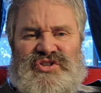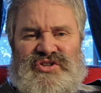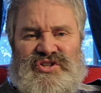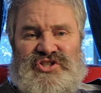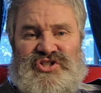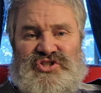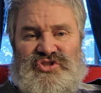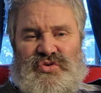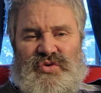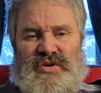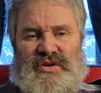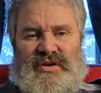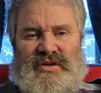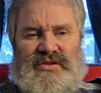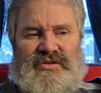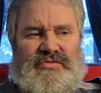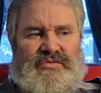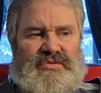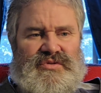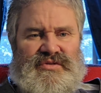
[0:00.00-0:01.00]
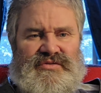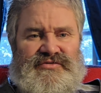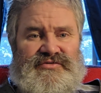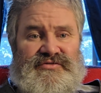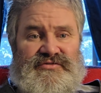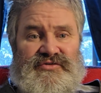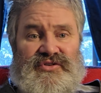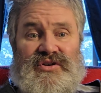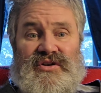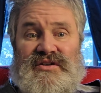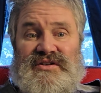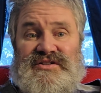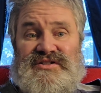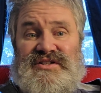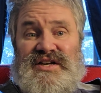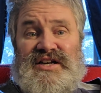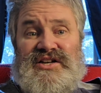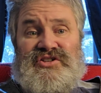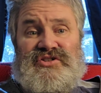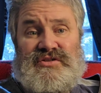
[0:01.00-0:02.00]
the soil through the
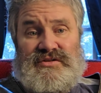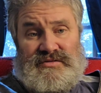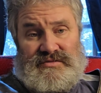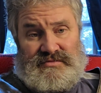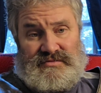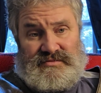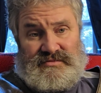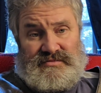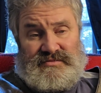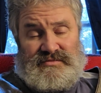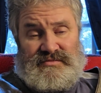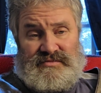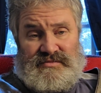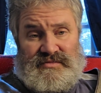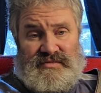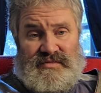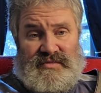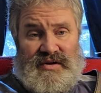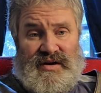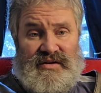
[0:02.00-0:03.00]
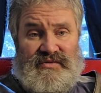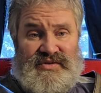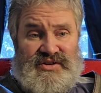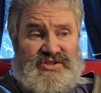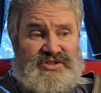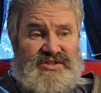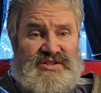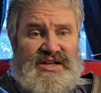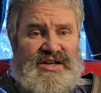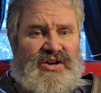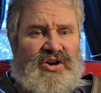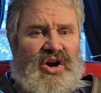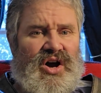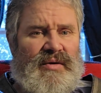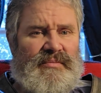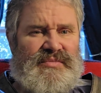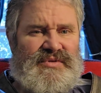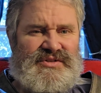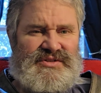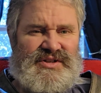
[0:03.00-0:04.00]
fertilization of its
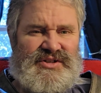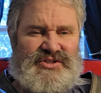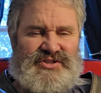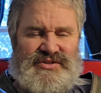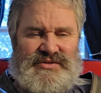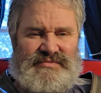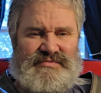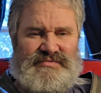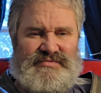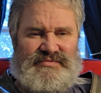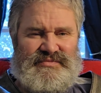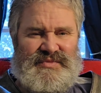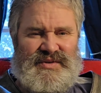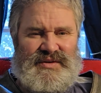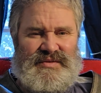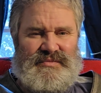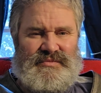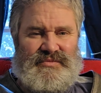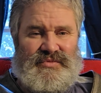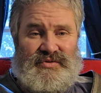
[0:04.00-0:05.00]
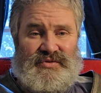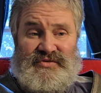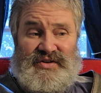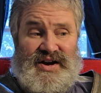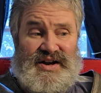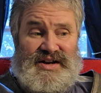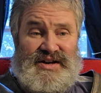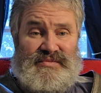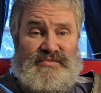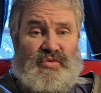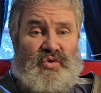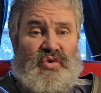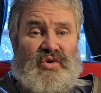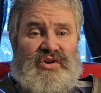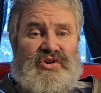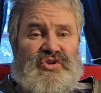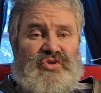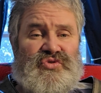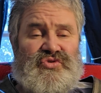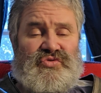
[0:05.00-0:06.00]
decomposition, providing more
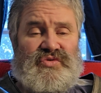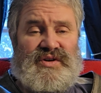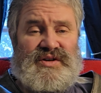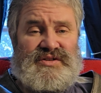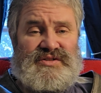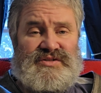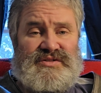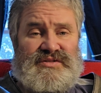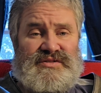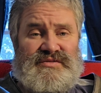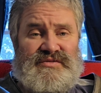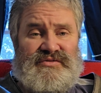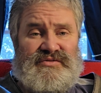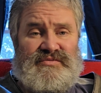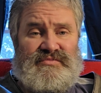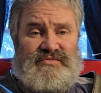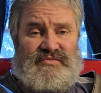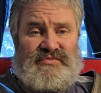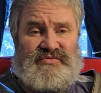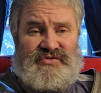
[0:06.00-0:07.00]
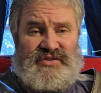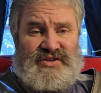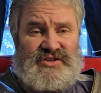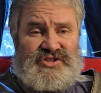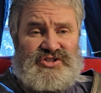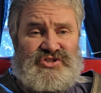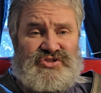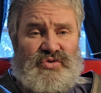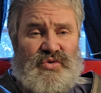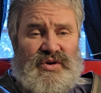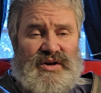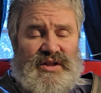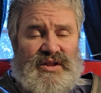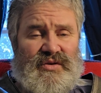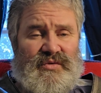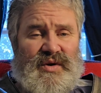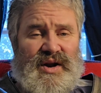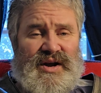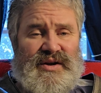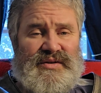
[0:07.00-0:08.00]
nutrients for the soil
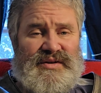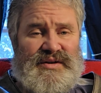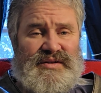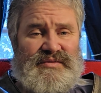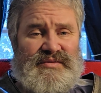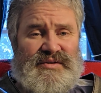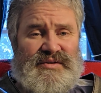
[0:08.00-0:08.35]
around it,